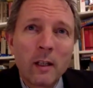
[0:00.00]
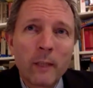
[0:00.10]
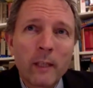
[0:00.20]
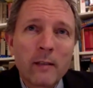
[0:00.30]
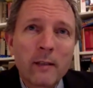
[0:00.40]

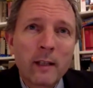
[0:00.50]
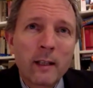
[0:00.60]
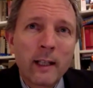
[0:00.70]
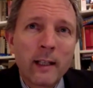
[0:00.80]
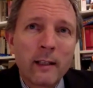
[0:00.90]
means that
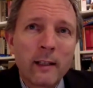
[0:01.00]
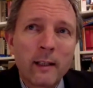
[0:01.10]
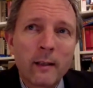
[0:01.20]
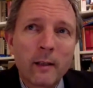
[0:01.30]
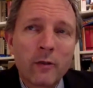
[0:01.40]

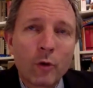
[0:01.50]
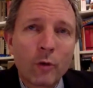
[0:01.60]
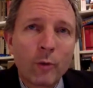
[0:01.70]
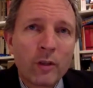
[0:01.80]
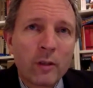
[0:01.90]
a tour
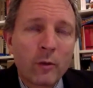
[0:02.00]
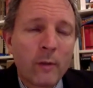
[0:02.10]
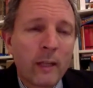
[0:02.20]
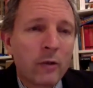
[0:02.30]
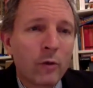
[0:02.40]
bus can only
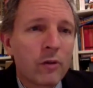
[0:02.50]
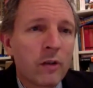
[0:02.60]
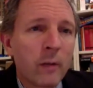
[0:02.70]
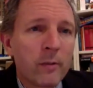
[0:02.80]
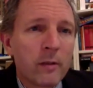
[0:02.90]
make 2
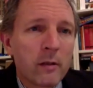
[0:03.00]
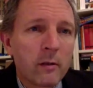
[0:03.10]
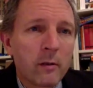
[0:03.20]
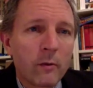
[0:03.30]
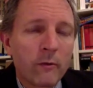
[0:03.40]
stops
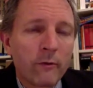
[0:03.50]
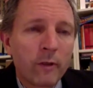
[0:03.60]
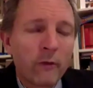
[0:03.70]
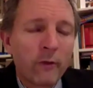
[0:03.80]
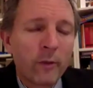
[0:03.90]

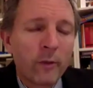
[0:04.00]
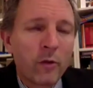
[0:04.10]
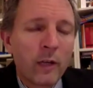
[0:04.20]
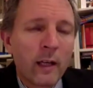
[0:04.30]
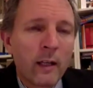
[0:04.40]
from the
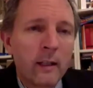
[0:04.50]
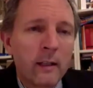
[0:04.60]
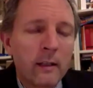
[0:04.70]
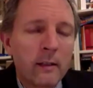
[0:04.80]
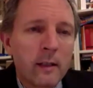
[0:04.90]
UK
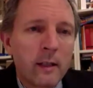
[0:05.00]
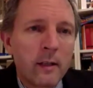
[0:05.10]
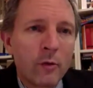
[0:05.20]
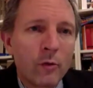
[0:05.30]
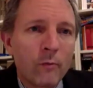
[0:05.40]
into the
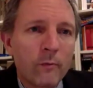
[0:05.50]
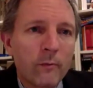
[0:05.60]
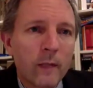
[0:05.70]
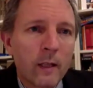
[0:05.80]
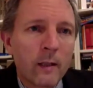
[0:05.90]
EU,
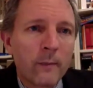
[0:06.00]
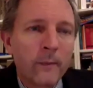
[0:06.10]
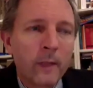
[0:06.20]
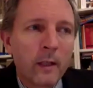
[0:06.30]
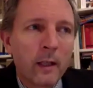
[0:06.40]
and
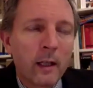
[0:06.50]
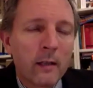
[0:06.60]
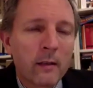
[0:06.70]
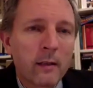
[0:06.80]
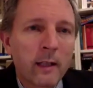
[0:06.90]
they
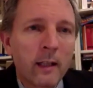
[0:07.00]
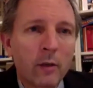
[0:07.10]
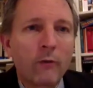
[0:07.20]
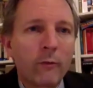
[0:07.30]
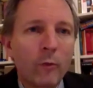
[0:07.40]
can't
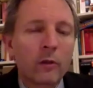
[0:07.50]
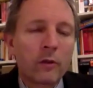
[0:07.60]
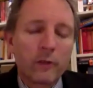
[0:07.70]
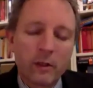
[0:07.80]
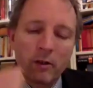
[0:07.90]
go from one
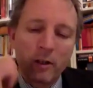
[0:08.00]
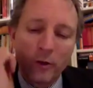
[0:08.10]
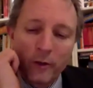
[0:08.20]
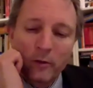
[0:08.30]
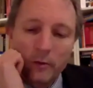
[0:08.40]
country to the
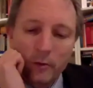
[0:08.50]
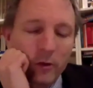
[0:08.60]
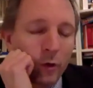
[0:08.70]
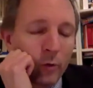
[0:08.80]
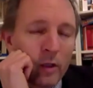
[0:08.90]
other on a
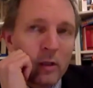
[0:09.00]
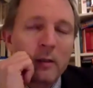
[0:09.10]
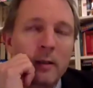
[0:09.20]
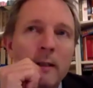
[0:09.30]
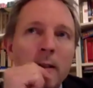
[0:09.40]
tour
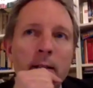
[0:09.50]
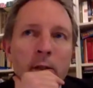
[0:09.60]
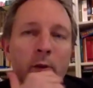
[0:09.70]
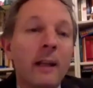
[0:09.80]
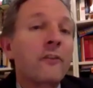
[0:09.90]
bus.
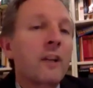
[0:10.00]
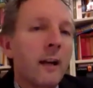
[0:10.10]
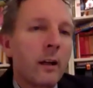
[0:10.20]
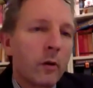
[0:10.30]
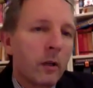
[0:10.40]
So they'd have to
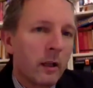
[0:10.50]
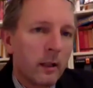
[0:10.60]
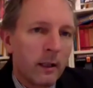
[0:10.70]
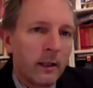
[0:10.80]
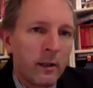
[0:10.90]
hire
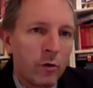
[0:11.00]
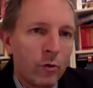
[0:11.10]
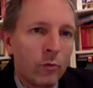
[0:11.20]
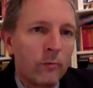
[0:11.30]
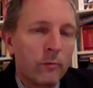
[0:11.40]
an
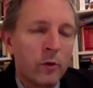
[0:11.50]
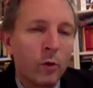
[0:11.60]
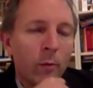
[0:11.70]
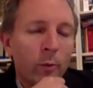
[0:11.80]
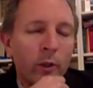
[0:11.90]
EU
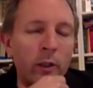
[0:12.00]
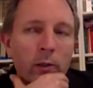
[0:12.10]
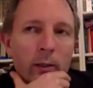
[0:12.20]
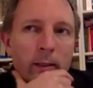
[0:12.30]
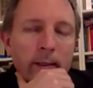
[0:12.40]
tour operator.